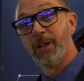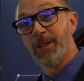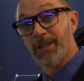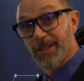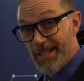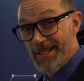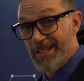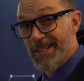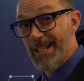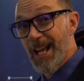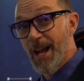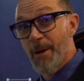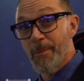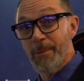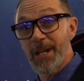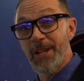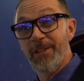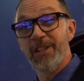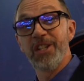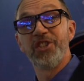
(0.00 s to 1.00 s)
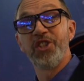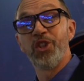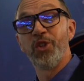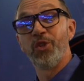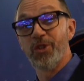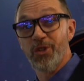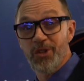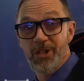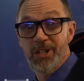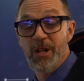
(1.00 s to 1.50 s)
Let's see how many the
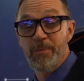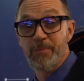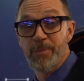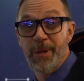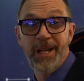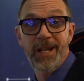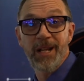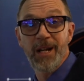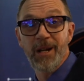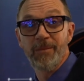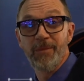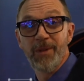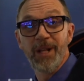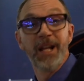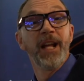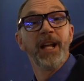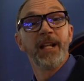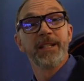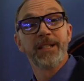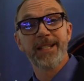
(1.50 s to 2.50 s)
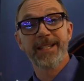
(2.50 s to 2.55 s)
Junior is going to pick up. It's